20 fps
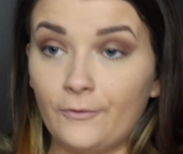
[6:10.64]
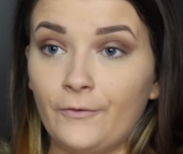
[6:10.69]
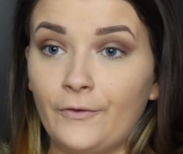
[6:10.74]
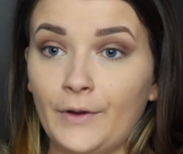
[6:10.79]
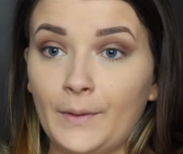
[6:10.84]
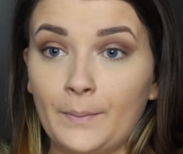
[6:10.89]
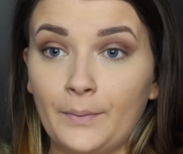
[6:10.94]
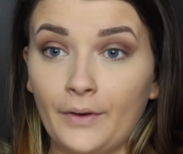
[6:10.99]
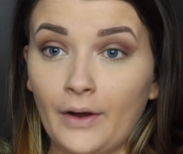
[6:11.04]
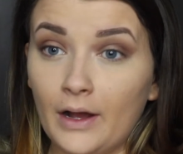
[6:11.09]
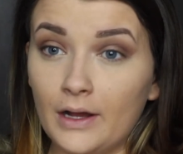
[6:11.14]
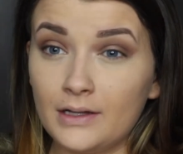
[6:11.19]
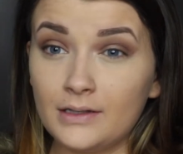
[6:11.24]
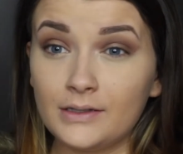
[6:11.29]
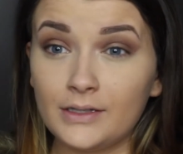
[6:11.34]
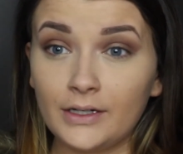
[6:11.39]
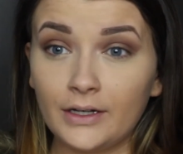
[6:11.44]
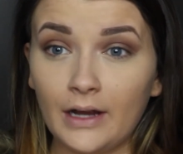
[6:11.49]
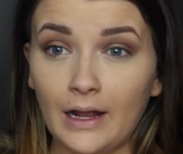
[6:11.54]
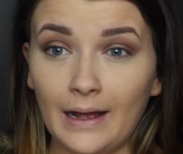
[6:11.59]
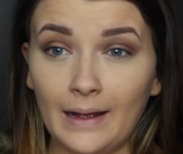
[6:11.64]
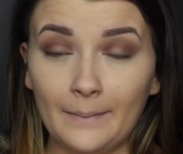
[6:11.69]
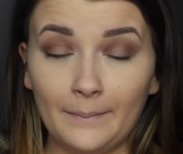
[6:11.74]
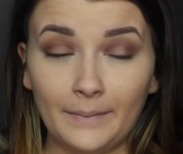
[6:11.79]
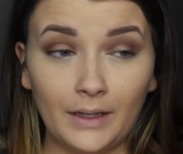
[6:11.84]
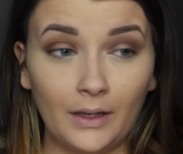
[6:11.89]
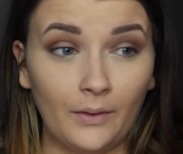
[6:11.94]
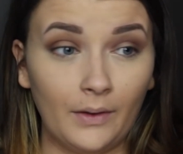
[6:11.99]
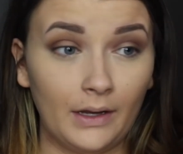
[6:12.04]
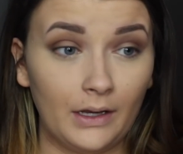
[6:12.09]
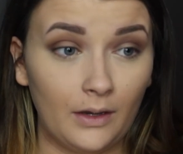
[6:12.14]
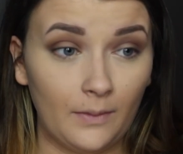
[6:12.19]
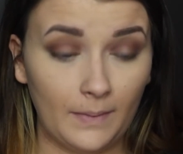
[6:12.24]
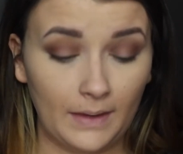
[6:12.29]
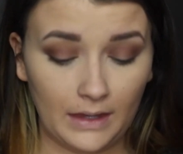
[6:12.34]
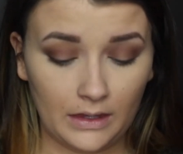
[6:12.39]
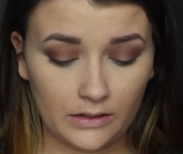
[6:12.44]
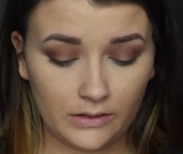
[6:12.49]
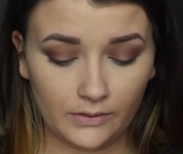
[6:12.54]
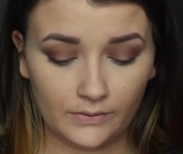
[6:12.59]
For bronzer, I'm going to be
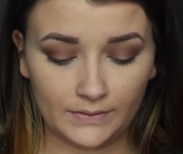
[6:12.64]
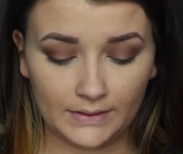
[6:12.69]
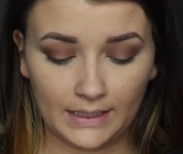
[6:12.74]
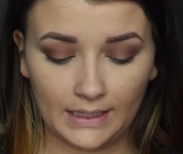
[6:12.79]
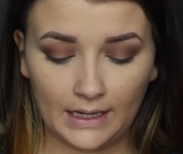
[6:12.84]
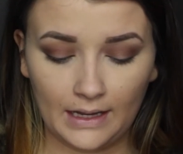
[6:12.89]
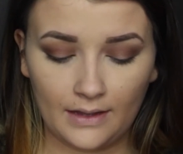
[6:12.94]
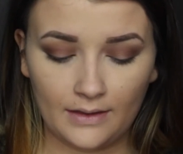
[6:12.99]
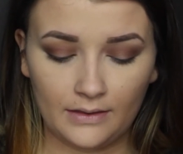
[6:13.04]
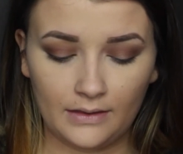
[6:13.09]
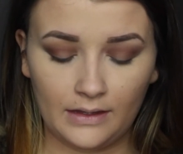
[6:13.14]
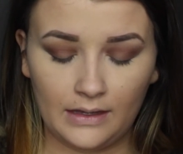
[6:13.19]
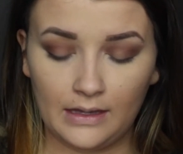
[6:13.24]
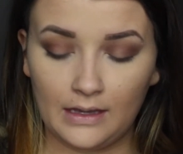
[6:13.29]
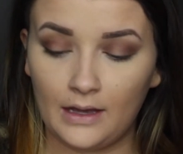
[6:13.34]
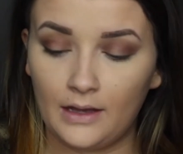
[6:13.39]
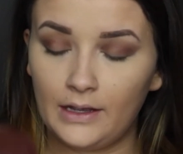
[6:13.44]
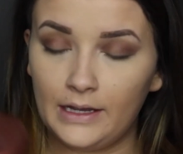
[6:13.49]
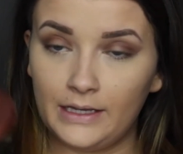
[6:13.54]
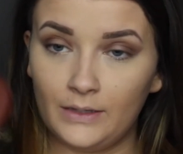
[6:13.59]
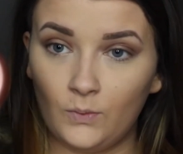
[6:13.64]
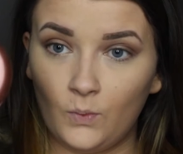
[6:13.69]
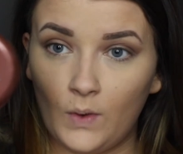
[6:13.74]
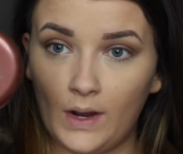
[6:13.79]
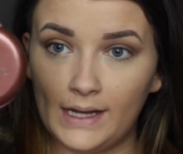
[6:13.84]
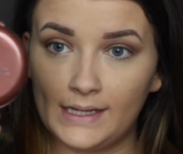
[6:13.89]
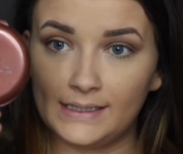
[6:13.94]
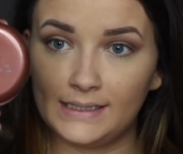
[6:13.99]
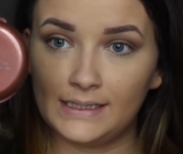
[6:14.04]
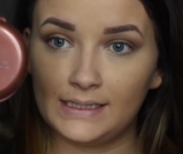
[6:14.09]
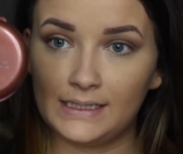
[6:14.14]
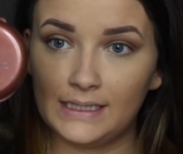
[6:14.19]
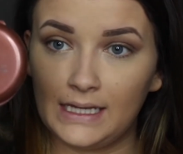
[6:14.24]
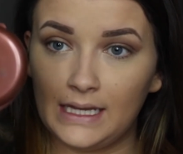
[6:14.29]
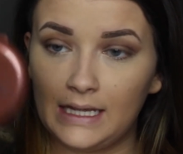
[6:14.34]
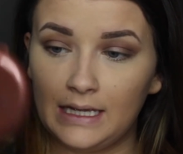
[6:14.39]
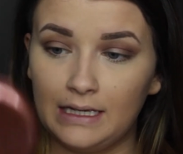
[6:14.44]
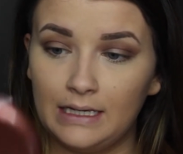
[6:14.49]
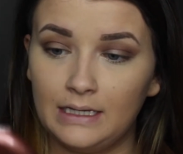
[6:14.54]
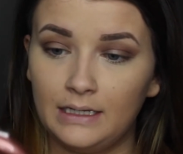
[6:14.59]
using the
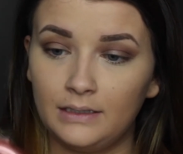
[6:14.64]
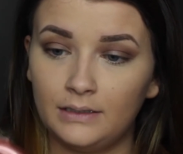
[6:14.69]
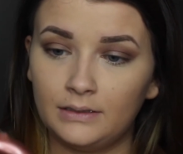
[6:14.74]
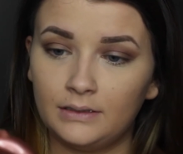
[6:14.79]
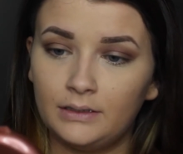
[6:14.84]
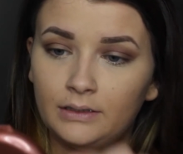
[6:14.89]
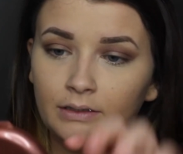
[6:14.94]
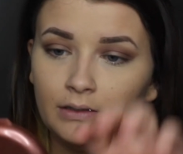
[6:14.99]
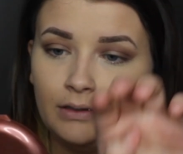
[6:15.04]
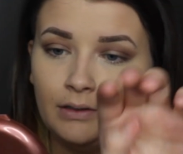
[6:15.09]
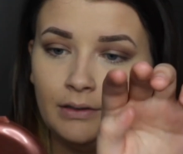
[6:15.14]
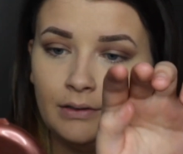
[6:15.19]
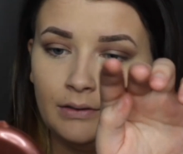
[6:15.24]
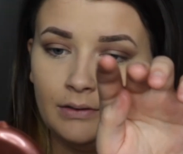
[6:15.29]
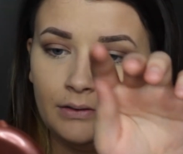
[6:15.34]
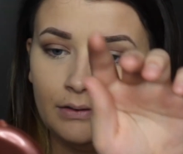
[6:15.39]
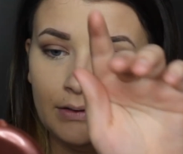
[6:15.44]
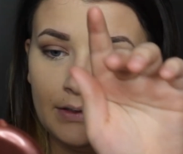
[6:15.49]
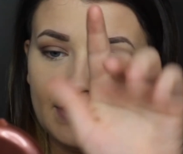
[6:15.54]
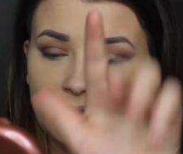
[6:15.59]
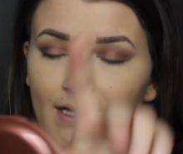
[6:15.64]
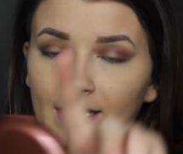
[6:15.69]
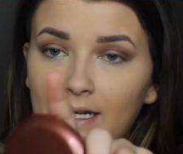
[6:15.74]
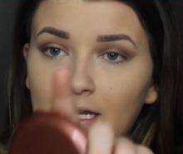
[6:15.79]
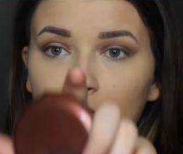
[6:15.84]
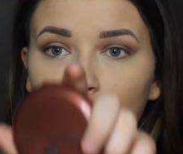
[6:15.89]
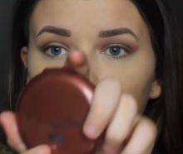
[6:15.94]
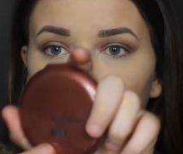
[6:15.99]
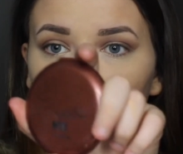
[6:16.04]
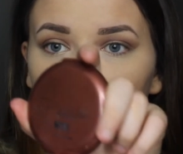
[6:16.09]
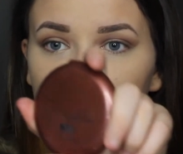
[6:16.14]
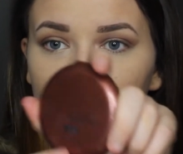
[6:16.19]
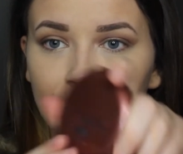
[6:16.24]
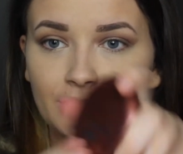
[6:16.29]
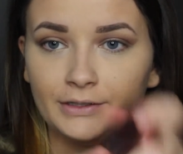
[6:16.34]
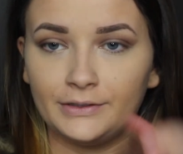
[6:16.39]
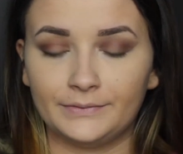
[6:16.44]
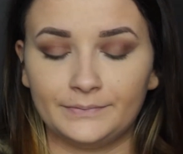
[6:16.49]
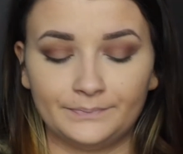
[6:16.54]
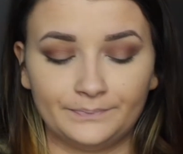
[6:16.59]
NYC Sunny
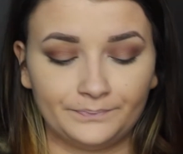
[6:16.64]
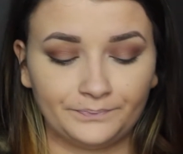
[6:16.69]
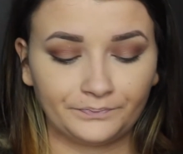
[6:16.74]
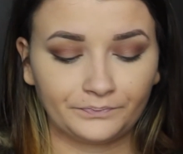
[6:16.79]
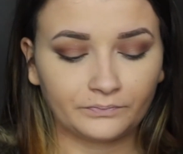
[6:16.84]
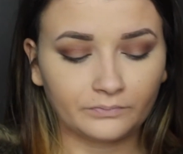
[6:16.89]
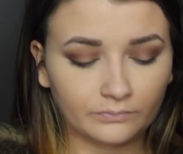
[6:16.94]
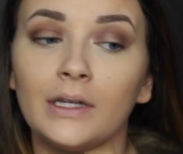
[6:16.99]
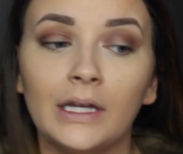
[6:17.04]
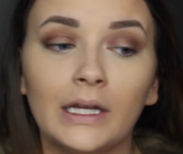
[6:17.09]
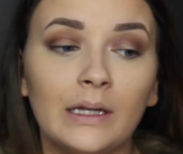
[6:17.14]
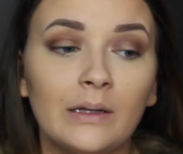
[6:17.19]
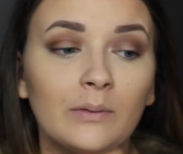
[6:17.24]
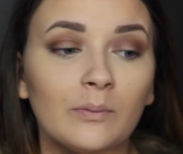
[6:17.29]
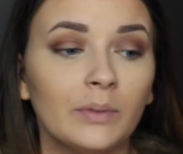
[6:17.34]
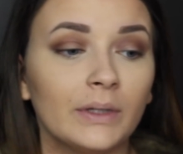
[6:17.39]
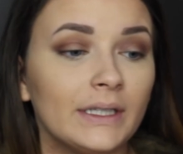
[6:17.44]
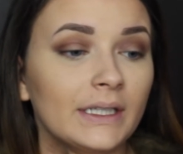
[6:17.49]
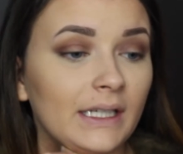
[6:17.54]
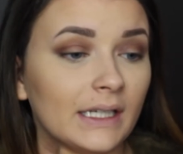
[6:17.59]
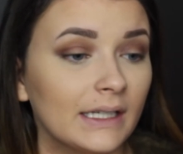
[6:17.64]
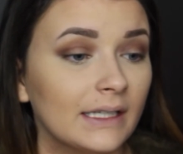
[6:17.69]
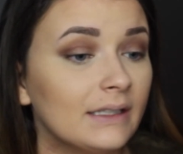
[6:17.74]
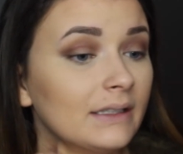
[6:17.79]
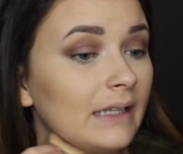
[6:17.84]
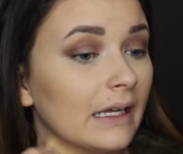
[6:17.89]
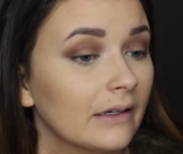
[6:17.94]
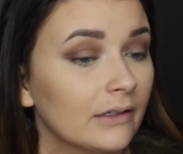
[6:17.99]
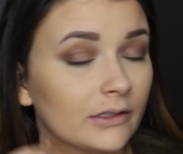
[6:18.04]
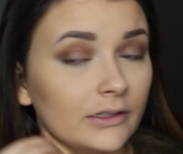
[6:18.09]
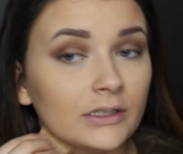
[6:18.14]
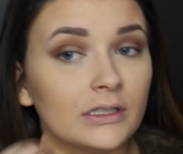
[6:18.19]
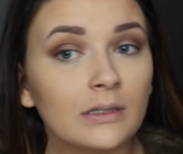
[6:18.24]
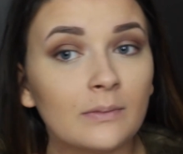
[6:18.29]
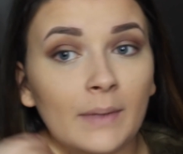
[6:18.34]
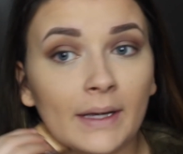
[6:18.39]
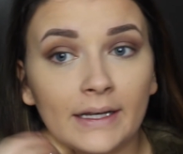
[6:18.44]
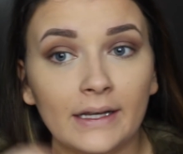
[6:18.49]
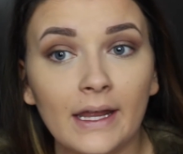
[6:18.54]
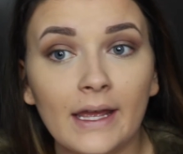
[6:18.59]
Bronzer. And blending it down
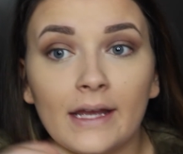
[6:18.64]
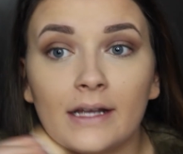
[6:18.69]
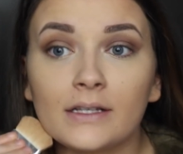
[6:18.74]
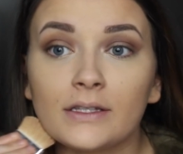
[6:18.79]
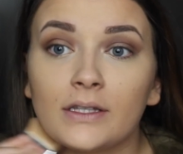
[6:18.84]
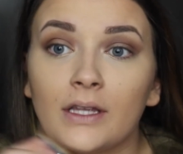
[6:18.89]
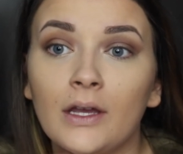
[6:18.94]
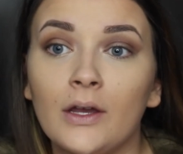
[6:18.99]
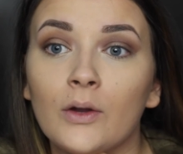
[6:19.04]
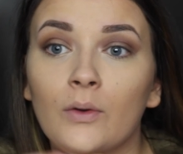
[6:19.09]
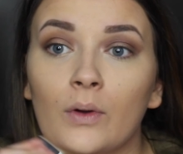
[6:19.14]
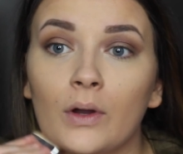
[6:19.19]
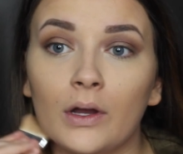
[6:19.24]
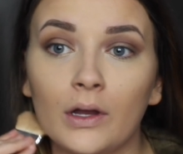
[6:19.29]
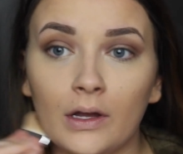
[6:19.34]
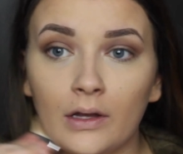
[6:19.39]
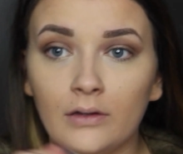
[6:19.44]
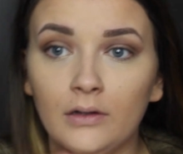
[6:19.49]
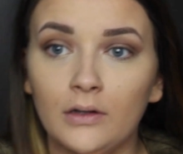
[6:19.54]
onto my neck so